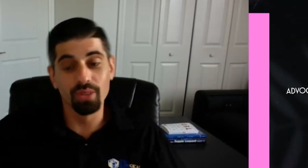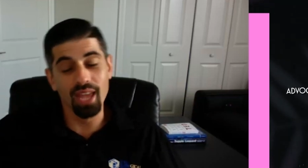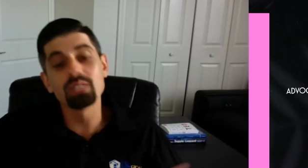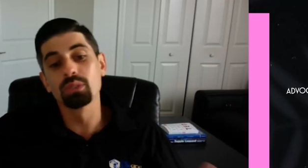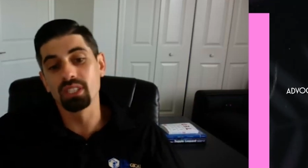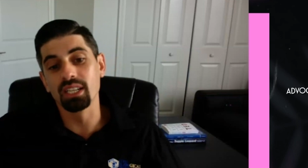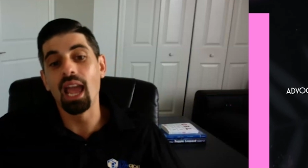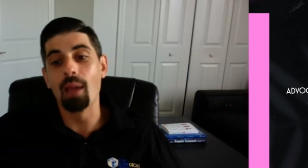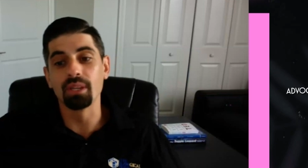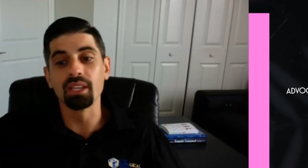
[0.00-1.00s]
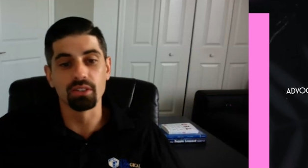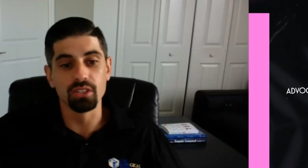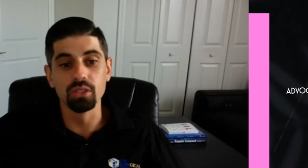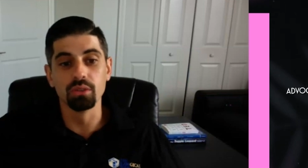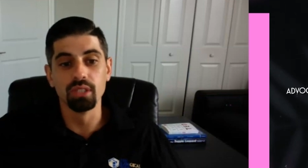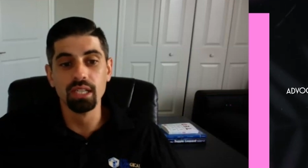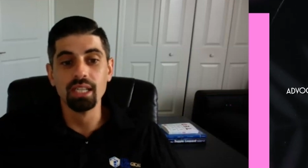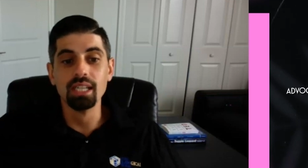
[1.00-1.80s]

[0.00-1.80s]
So that's what's going to happen here too.